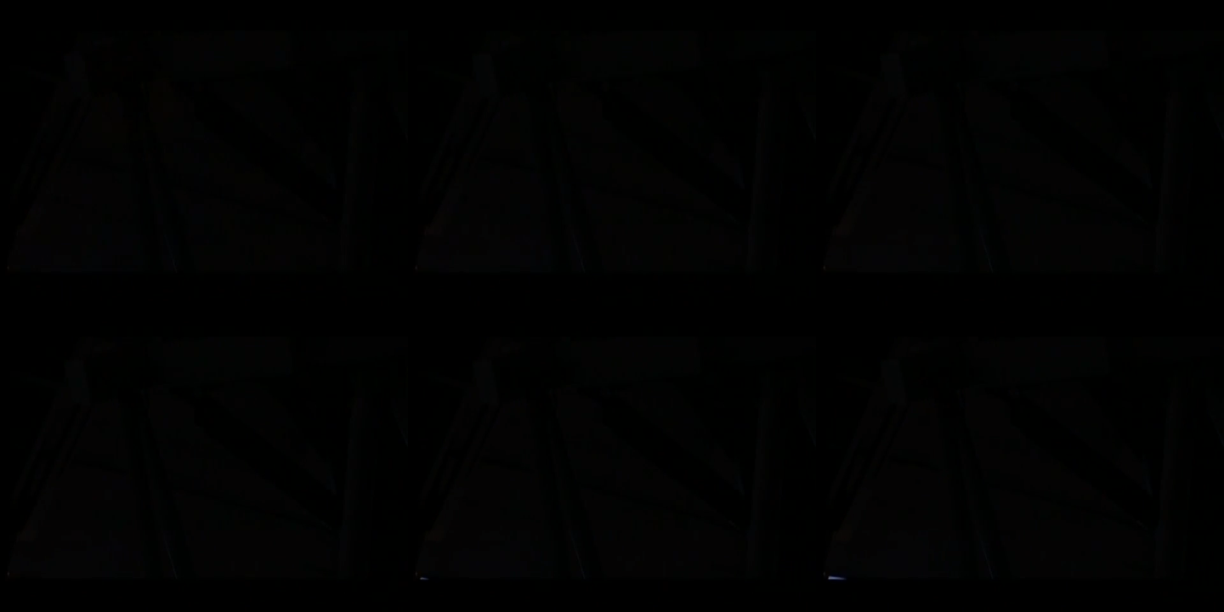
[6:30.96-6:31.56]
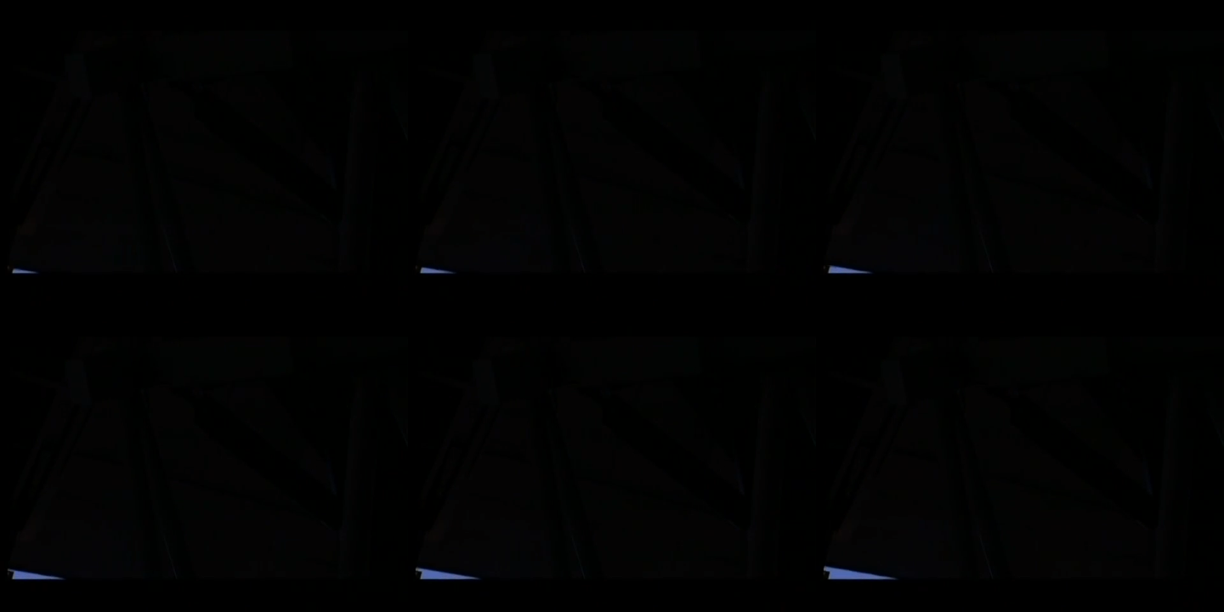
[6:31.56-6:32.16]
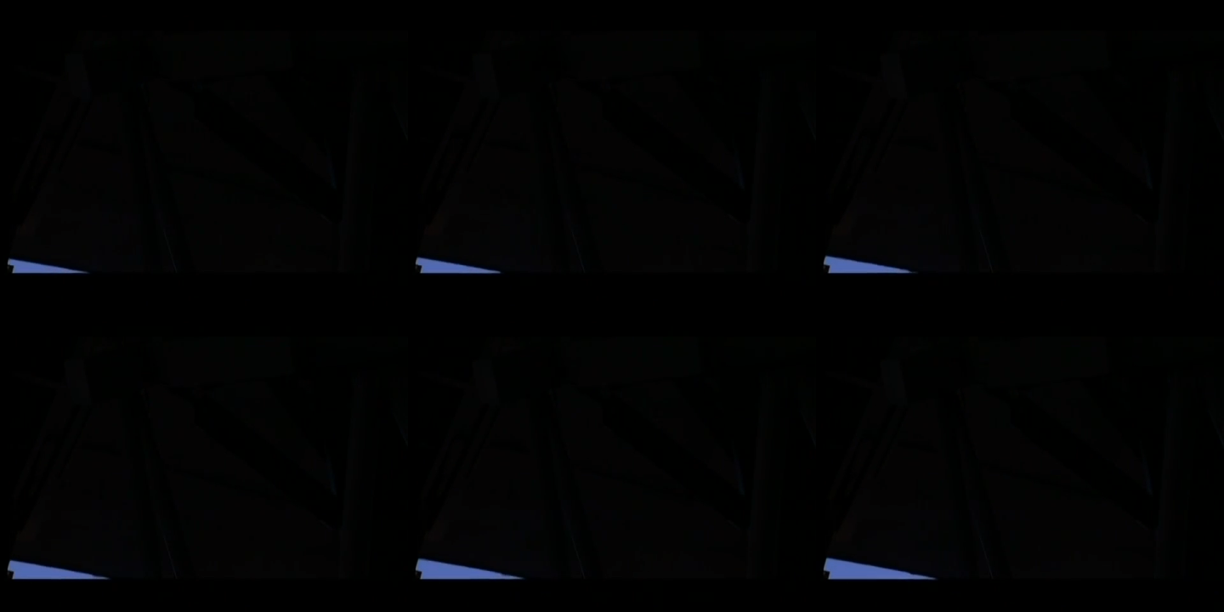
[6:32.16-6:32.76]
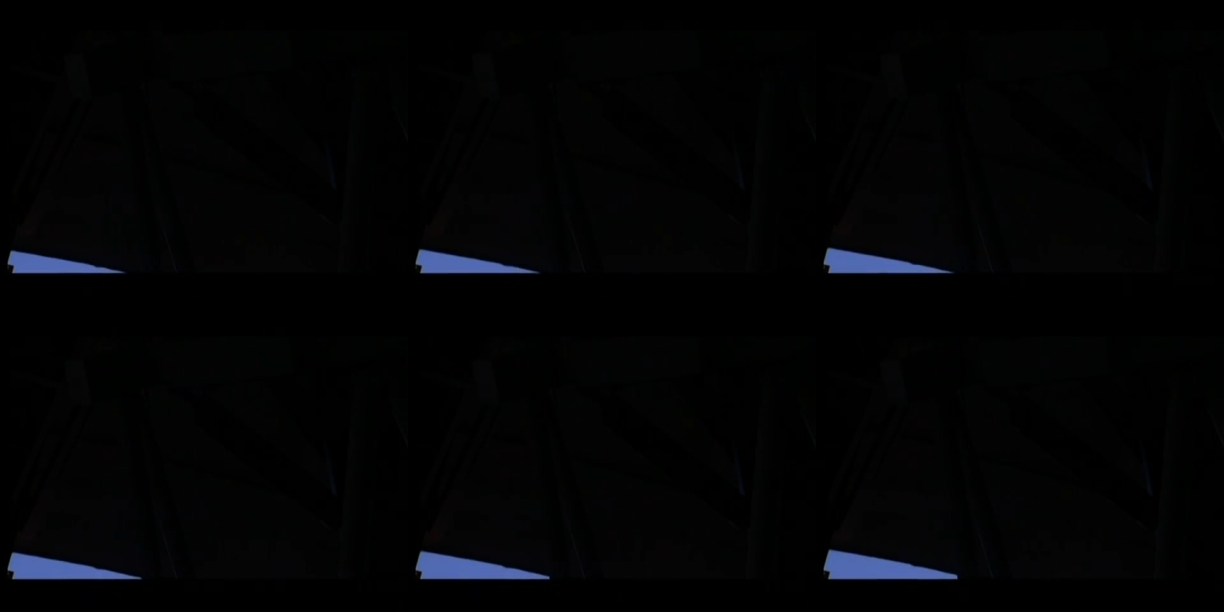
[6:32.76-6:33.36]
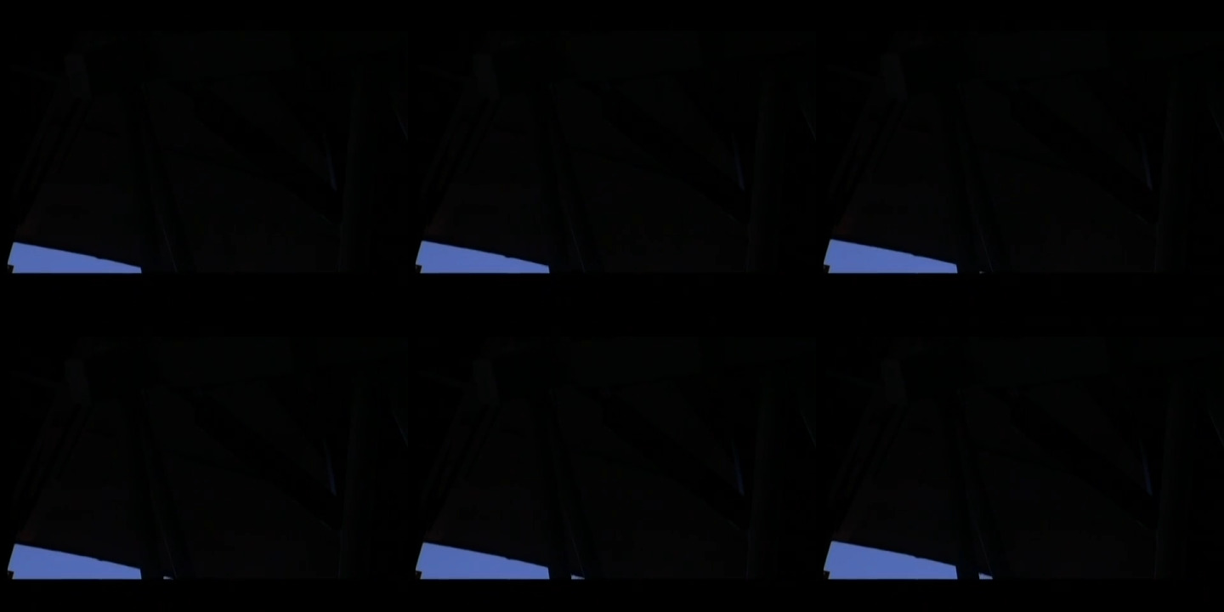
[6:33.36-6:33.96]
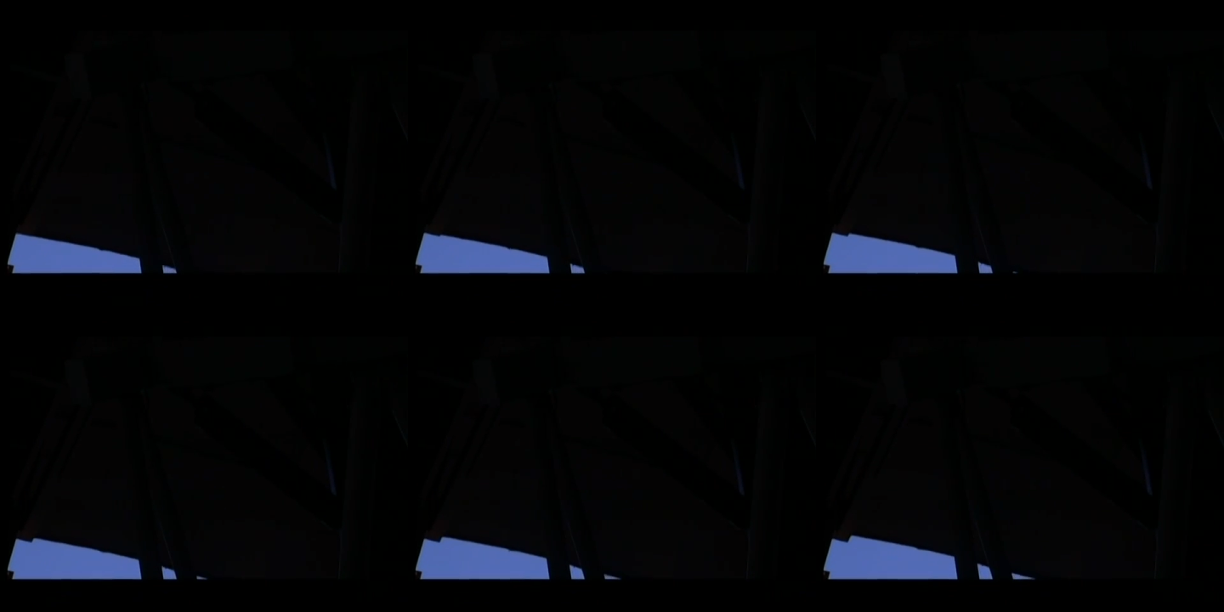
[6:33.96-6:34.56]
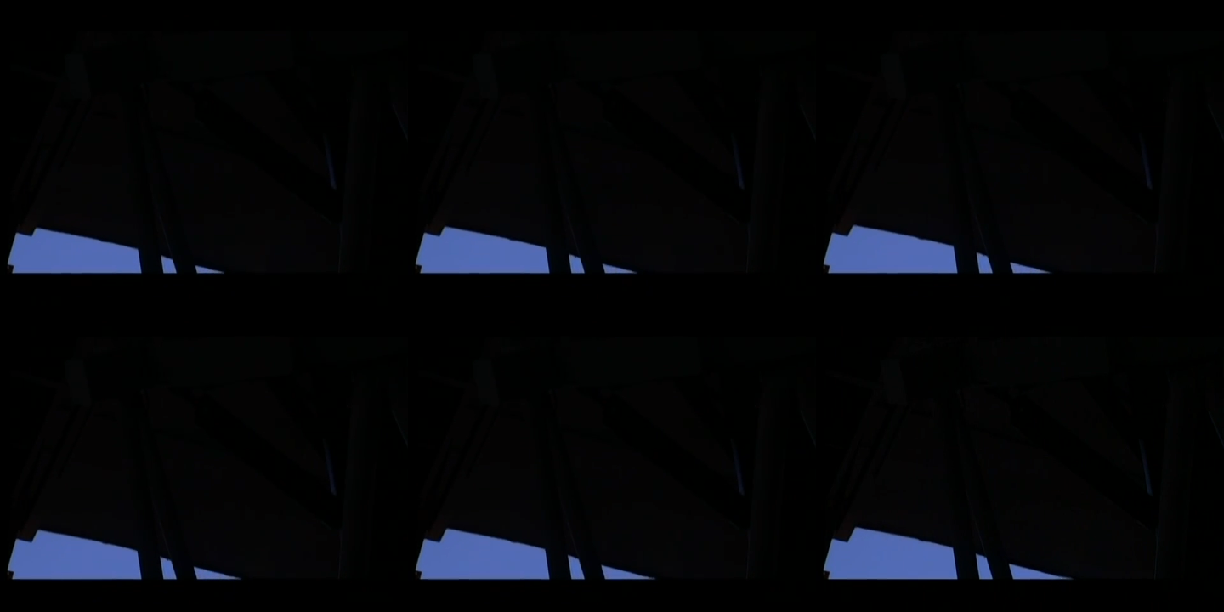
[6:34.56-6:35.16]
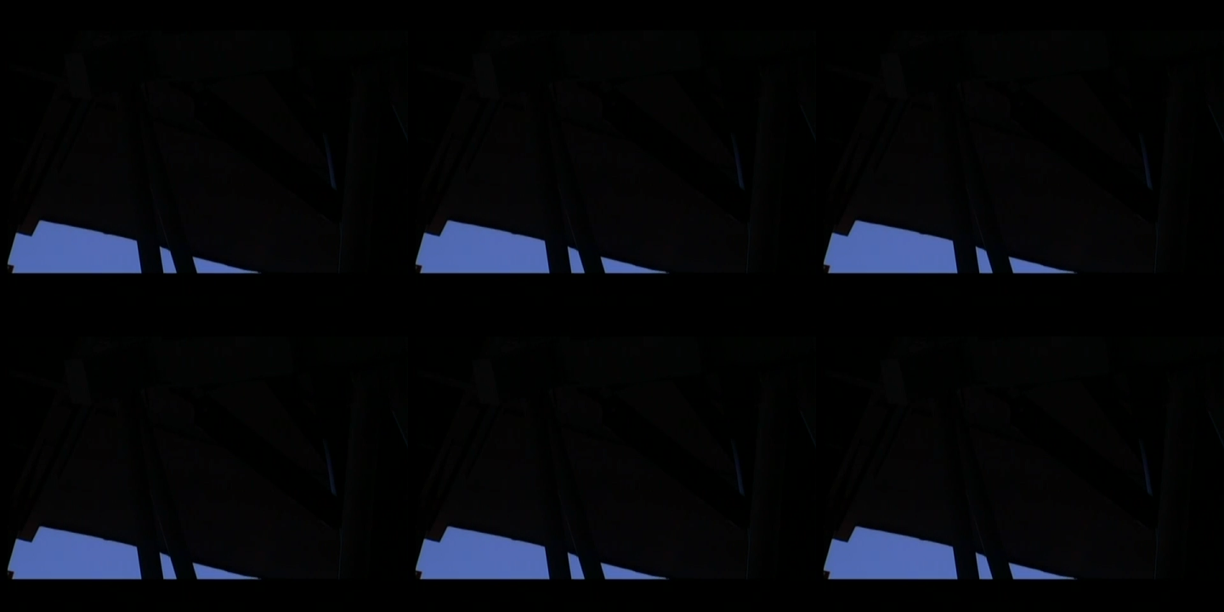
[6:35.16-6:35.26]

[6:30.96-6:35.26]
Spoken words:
(no speaker visible)